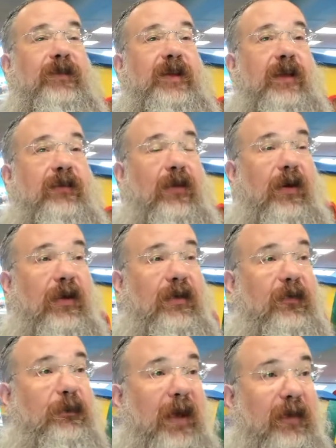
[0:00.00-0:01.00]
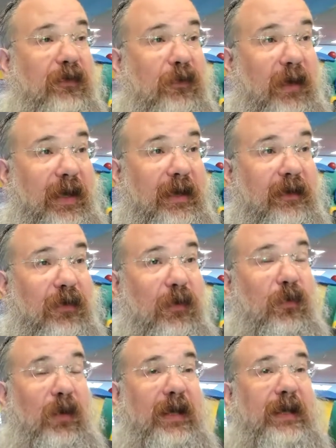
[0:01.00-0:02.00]
the is best way to
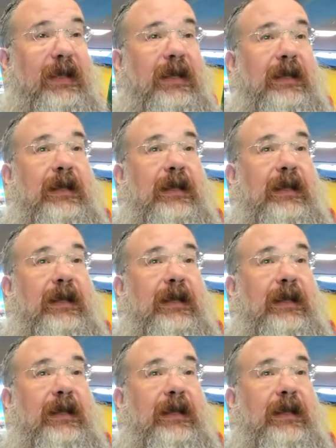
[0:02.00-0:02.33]
win